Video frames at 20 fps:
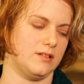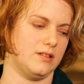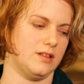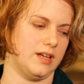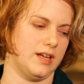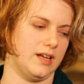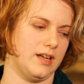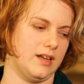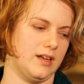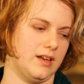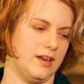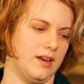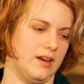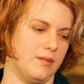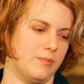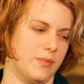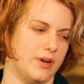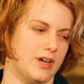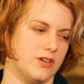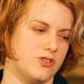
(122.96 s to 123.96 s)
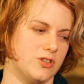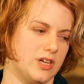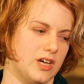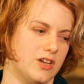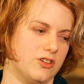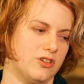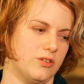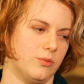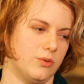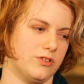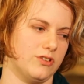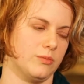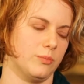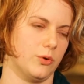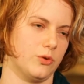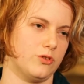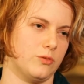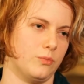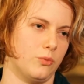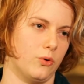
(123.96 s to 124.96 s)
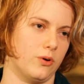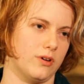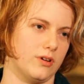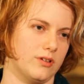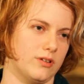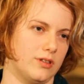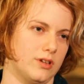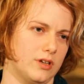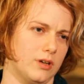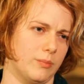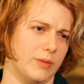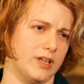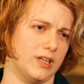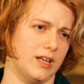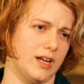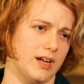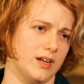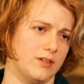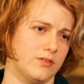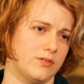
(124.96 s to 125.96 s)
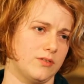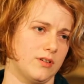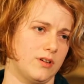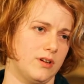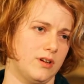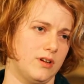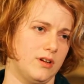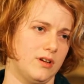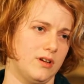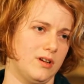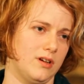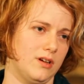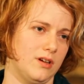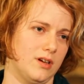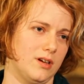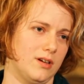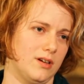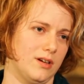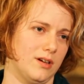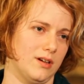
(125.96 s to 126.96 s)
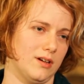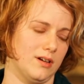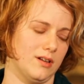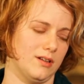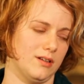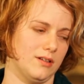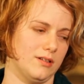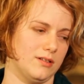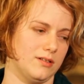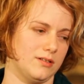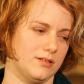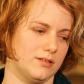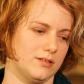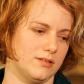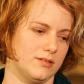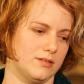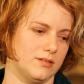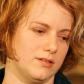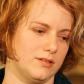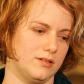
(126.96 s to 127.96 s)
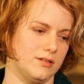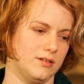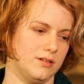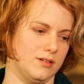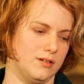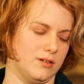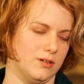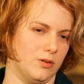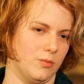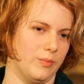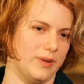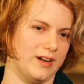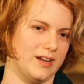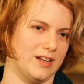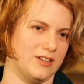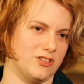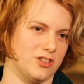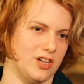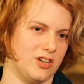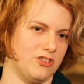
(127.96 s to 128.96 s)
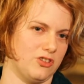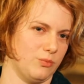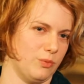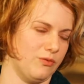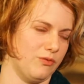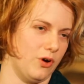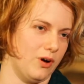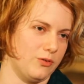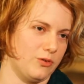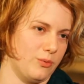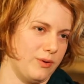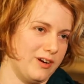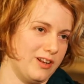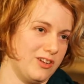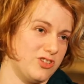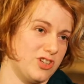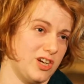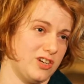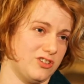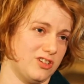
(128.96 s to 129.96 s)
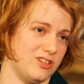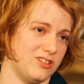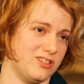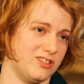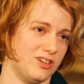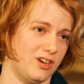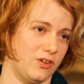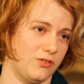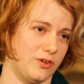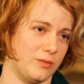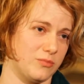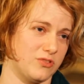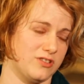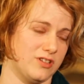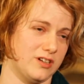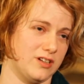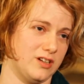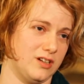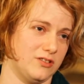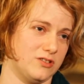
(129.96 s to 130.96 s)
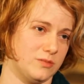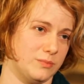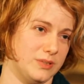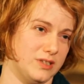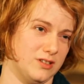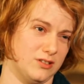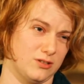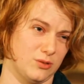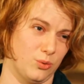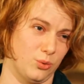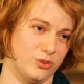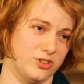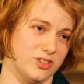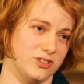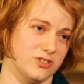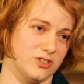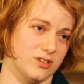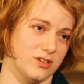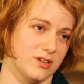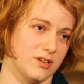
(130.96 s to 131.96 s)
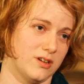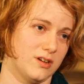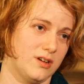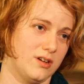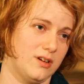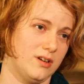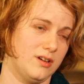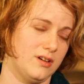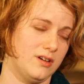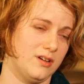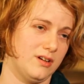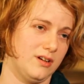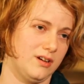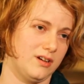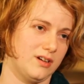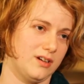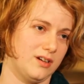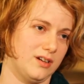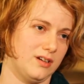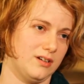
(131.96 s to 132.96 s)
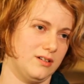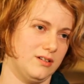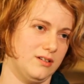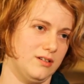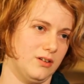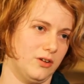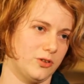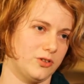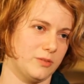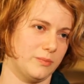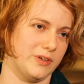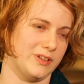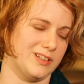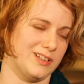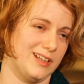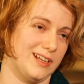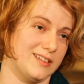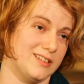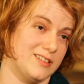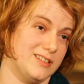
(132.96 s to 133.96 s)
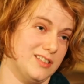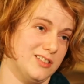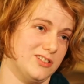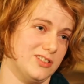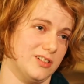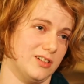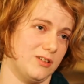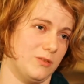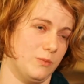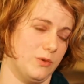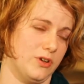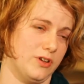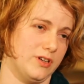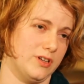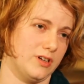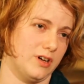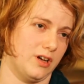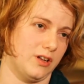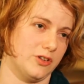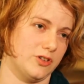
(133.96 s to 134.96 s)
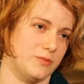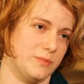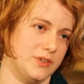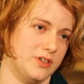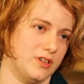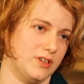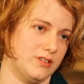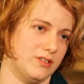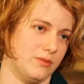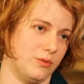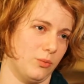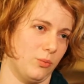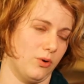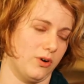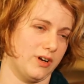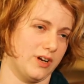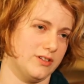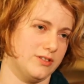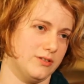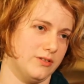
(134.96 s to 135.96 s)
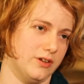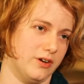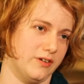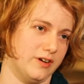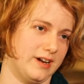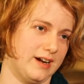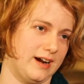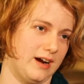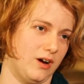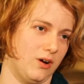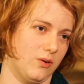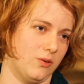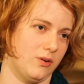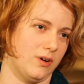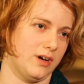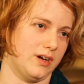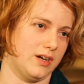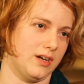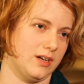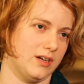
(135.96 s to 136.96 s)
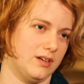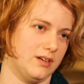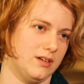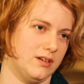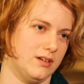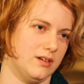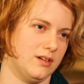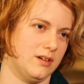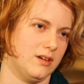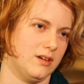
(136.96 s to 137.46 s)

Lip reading: that my education was the most important thing in my life. And, you know, my education revolves around education itself. I'm studying to be a school teacher. I'd ultimately like to teach at community college because of the work I do there now. I